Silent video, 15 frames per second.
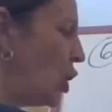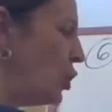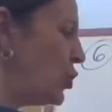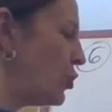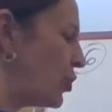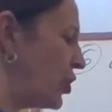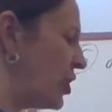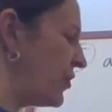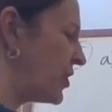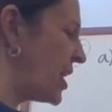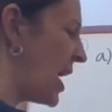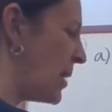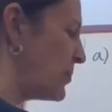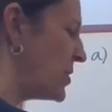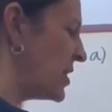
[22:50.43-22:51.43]
You could have
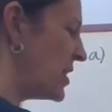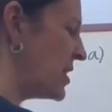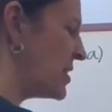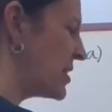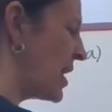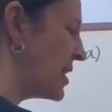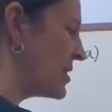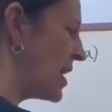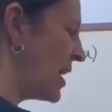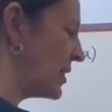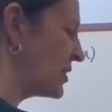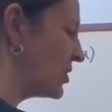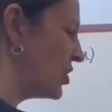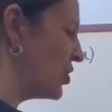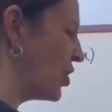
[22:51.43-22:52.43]
kept this as
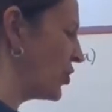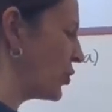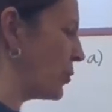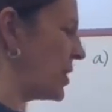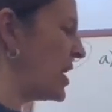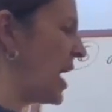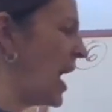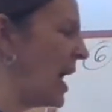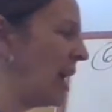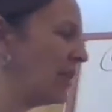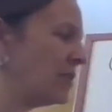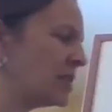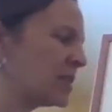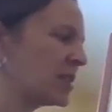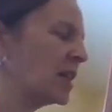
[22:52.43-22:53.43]
x to the
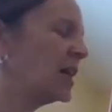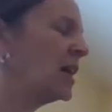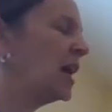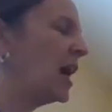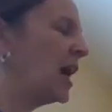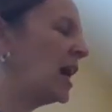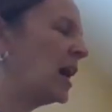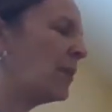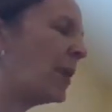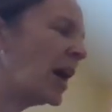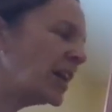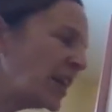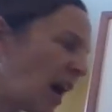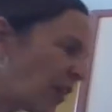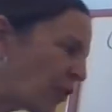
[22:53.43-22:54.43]
3/2.
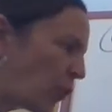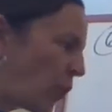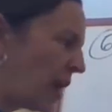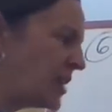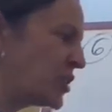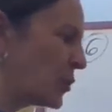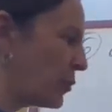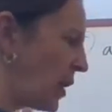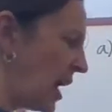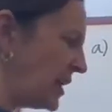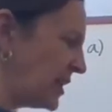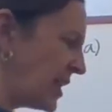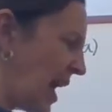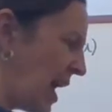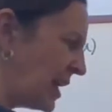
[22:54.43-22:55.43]
Another way to
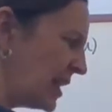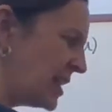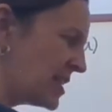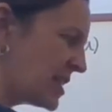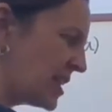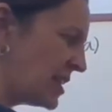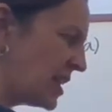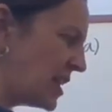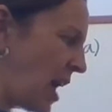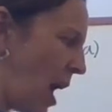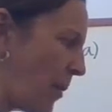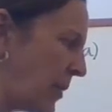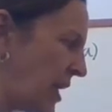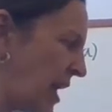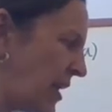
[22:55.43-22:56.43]
write that is the
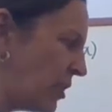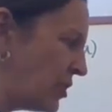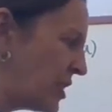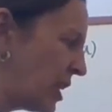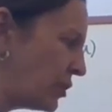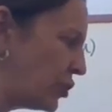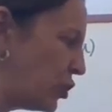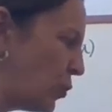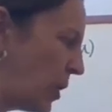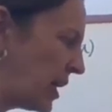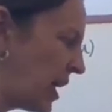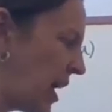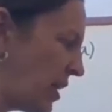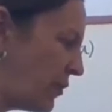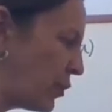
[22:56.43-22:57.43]
denominator tells you what
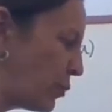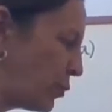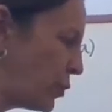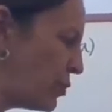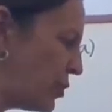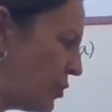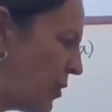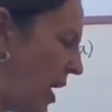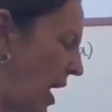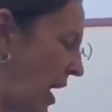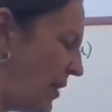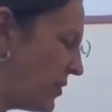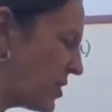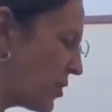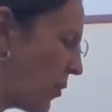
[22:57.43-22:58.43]
kind of a root you
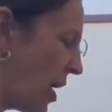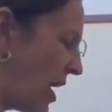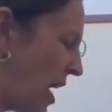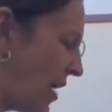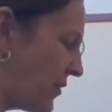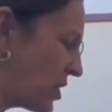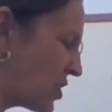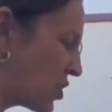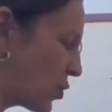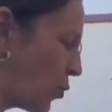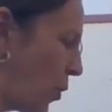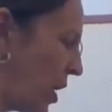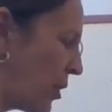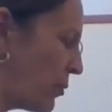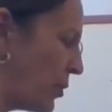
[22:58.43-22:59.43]
have. So I have a
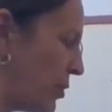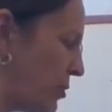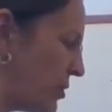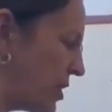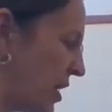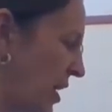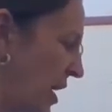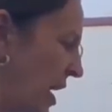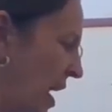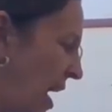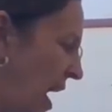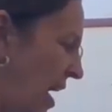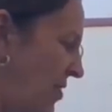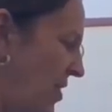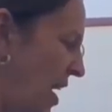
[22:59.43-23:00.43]
square root,
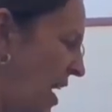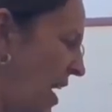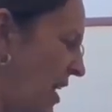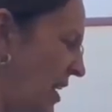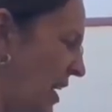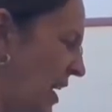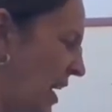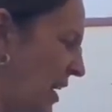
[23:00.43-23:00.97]
and then